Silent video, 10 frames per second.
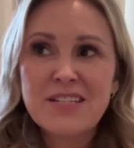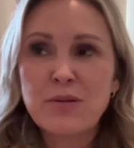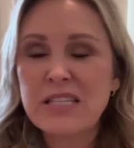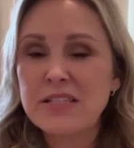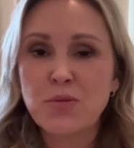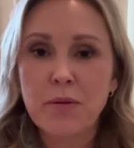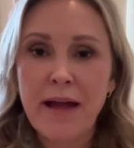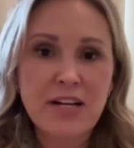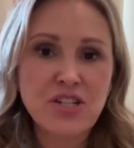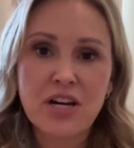just wasn't super
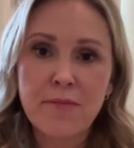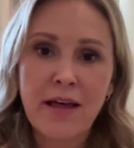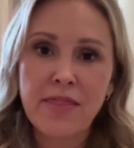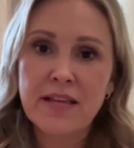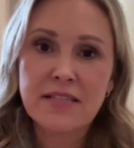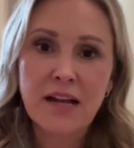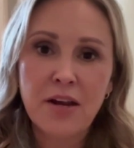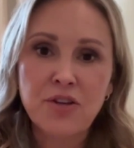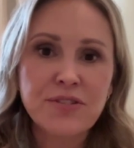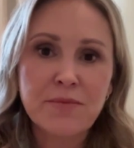passionate about things that I'd
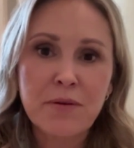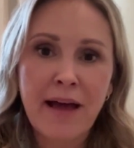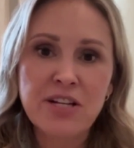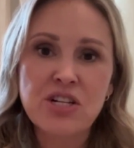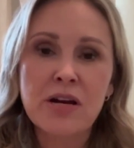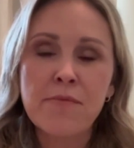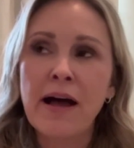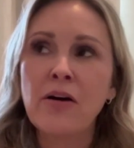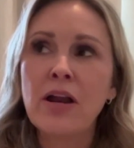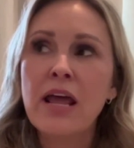used to be passionate
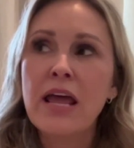about.